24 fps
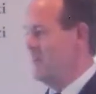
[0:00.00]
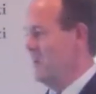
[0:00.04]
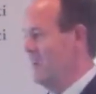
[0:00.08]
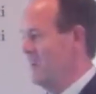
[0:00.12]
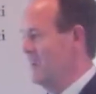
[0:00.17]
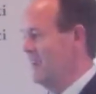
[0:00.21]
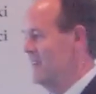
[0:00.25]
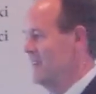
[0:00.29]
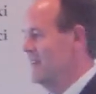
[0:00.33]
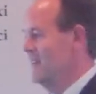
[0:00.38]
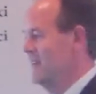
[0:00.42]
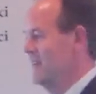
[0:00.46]

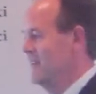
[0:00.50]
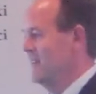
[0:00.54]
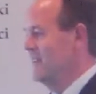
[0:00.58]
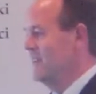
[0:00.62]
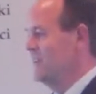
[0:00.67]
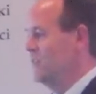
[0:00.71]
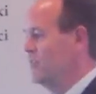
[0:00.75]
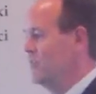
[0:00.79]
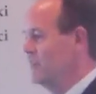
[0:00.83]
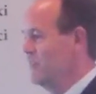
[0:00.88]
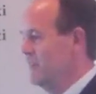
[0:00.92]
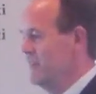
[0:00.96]
coming
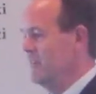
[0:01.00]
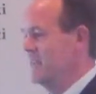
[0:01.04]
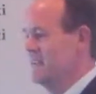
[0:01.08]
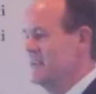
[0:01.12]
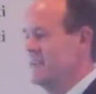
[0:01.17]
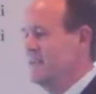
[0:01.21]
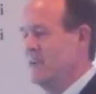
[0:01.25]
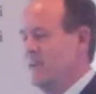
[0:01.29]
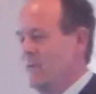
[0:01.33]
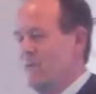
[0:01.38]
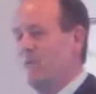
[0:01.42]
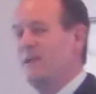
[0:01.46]
to really
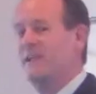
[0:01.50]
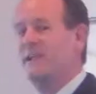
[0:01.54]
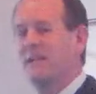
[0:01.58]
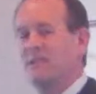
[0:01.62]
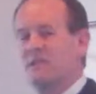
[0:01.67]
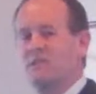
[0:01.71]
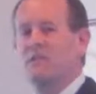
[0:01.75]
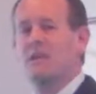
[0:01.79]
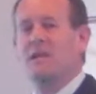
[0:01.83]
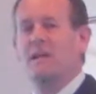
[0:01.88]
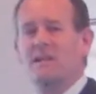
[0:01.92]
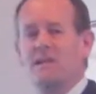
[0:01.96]
say we
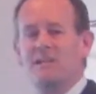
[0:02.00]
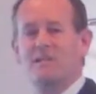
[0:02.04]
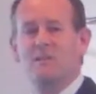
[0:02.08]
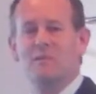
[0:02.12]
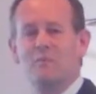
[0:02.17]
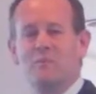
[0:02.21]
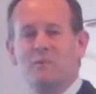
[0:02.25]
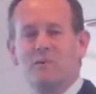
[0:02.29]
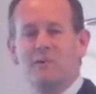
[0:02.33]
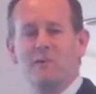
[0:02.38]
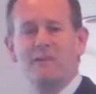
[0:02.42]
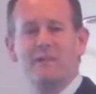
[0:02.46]
can
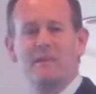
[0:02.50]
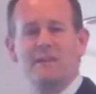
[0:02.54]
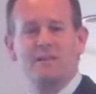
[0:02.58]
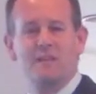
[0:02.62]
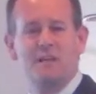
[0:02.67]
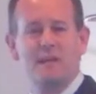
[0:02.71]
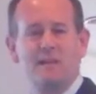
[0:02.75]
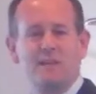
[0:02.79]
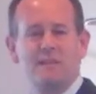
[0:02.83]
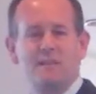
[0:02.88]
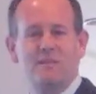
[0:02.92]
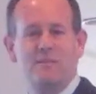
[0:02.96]
change the world
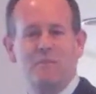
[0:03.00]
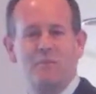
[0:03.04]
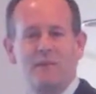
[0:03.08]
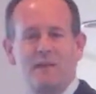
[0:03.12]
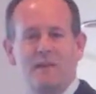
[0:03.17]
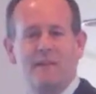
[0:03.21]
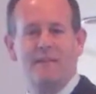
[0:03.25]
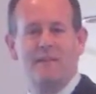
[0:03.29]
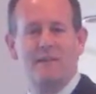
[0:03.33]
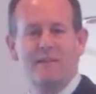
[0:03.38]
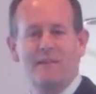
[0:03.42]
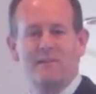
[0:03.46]
and change the
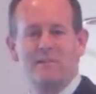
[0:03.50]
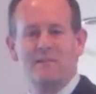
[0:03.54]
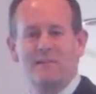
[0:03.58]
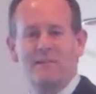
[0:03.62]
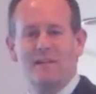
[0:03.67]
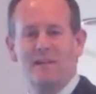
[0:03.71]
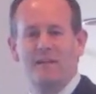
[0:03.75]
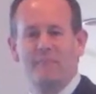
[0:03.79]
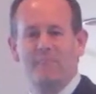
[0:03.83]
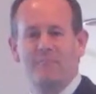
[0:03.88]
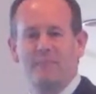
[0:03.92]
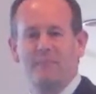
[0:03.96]
way things
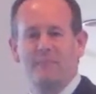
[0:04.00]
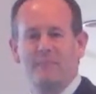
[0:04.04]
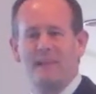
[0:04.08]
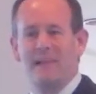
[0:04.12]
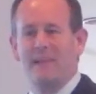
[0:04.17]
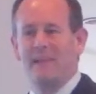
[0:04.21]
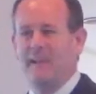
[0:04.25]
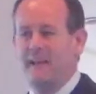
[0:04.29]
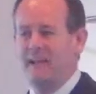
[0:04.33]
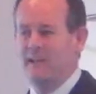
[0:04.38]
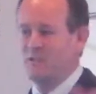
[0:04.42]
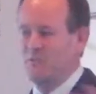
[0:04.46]
are done.
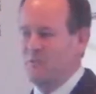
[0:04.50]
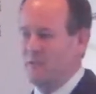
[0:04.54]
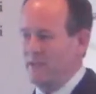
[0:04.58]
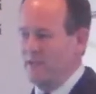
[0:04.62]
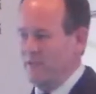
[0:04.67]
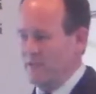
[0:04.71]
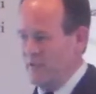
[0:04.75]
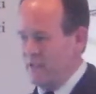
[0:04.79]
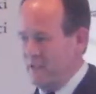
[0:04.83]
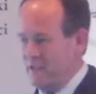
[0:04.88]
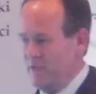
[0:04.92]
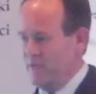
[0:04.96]
And that's
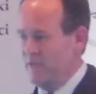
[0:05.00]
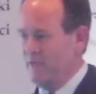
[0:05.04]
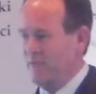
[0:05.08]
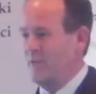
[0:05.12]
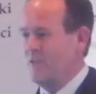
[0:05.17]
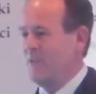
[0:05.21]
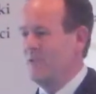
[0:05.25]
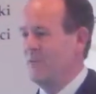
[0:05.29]
what you're here